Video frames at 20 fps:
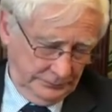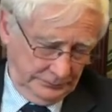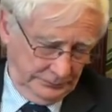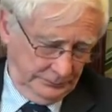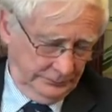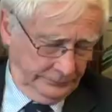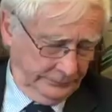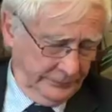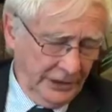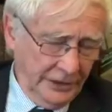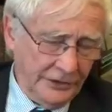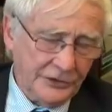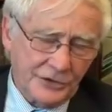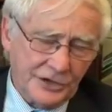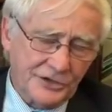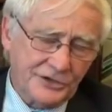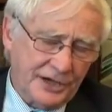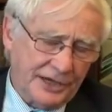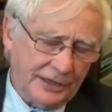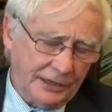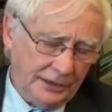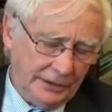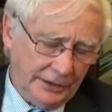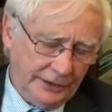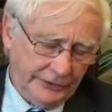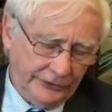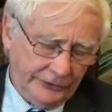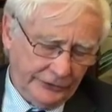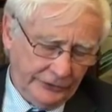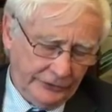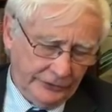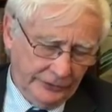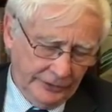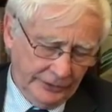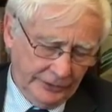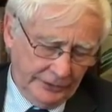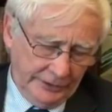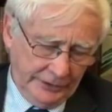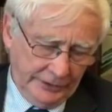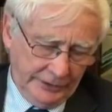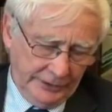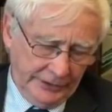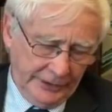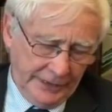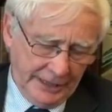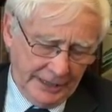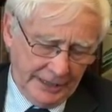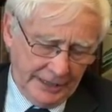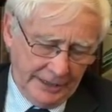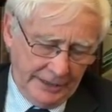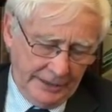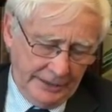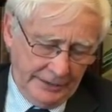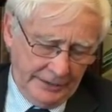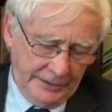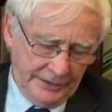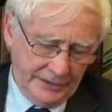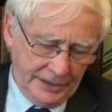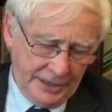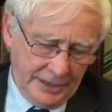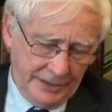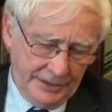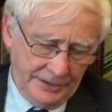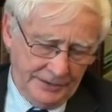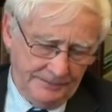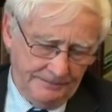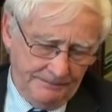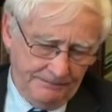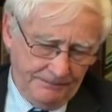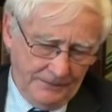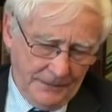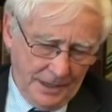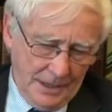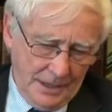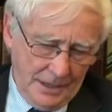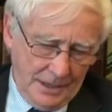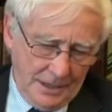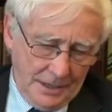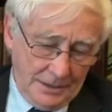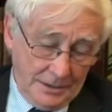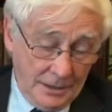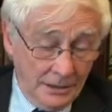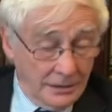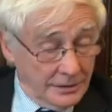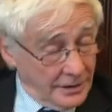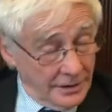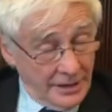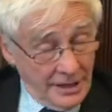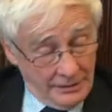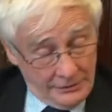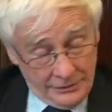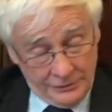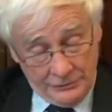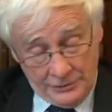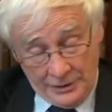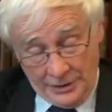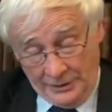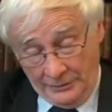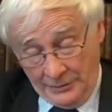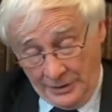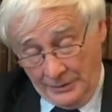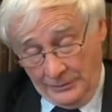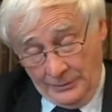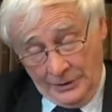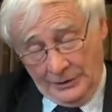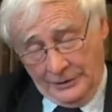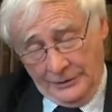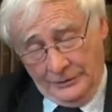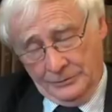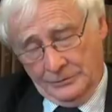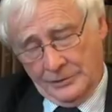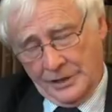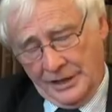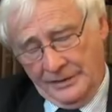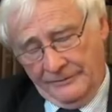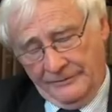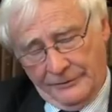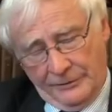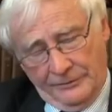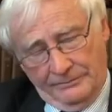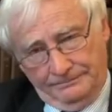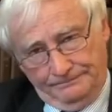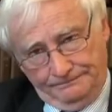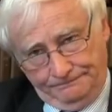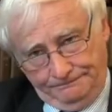military satellites in this case. So that was really where it all came from.